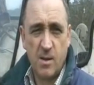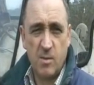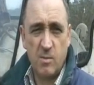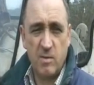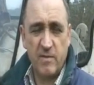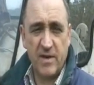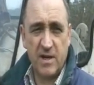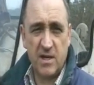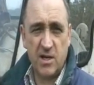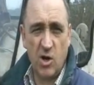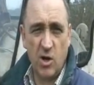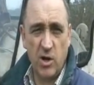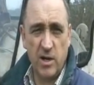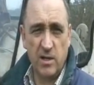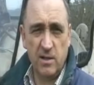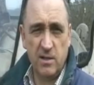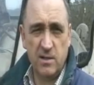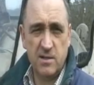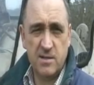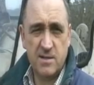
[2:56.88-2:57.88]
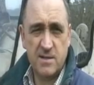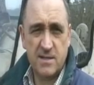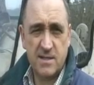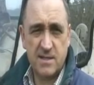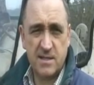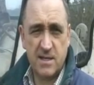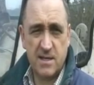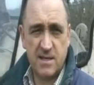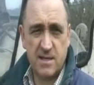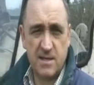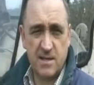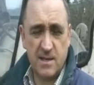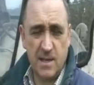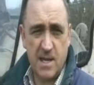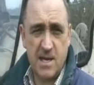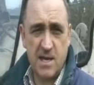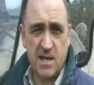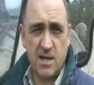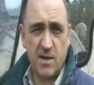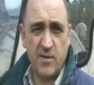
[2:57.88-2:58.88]
We've had an oil
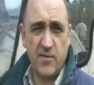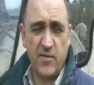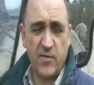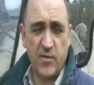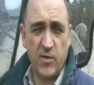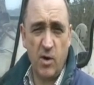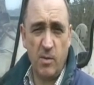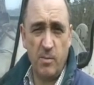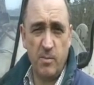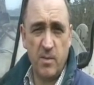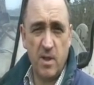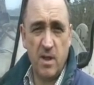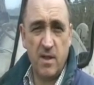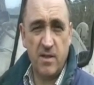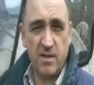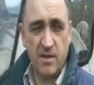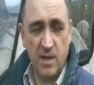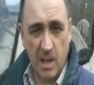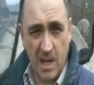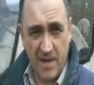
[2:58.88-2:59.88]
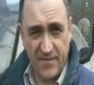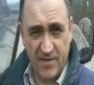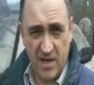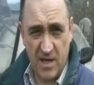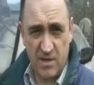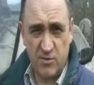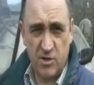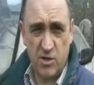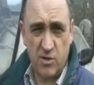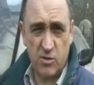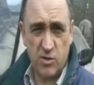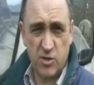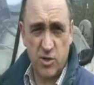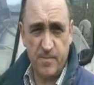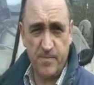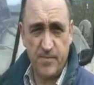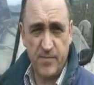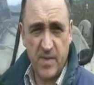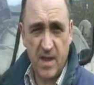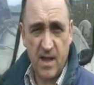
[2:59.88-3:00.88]
leak from the left-hand
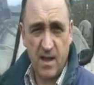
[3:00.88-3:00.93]
reduction